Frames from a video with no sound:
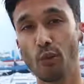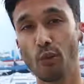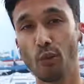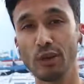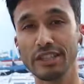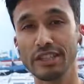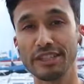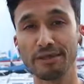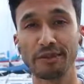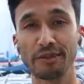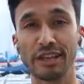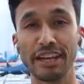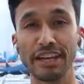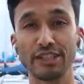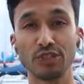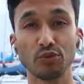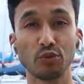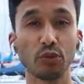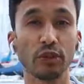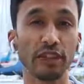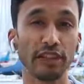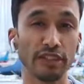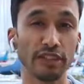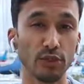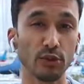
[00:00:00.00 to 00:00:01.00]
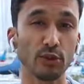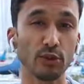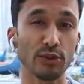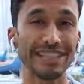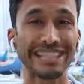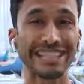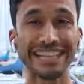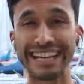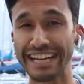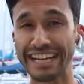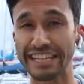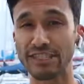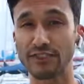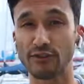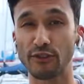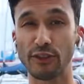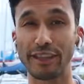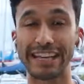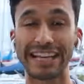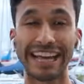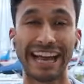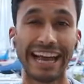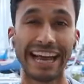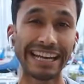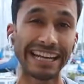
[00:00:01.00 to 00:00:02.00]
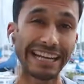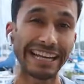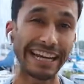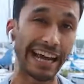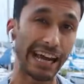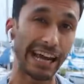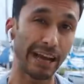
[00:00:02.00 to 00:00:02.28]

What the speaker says: What's up guys, we're gonna do a test for the Canon